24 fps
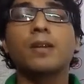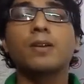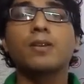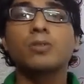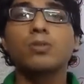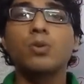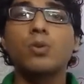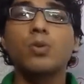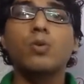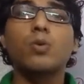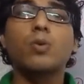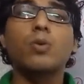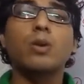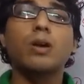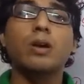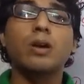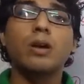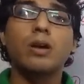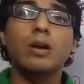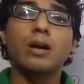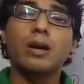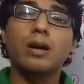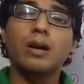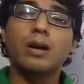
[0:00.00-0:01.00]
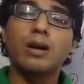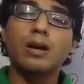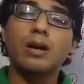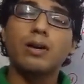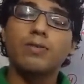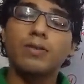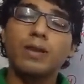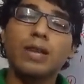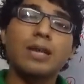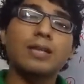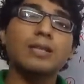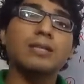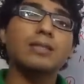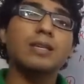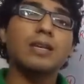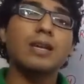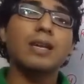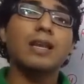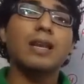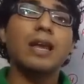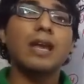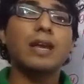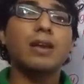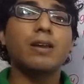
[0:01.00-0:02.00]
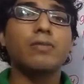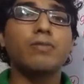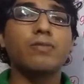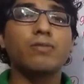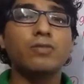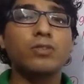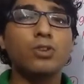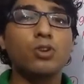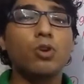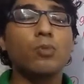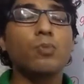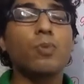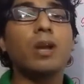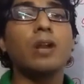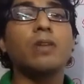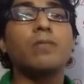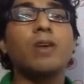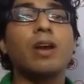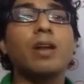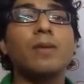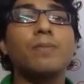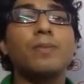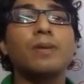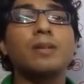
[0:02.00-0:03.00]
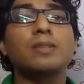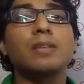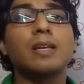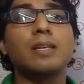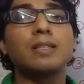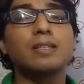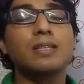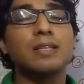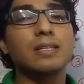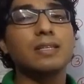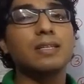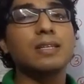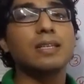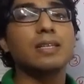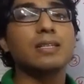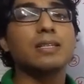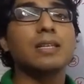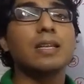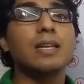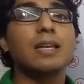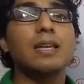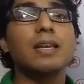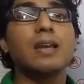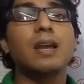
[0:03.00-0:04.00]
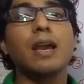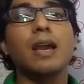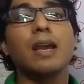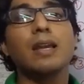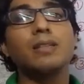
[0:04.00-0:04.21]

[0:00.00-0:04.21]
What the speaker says: So we can say like 0.5% CGST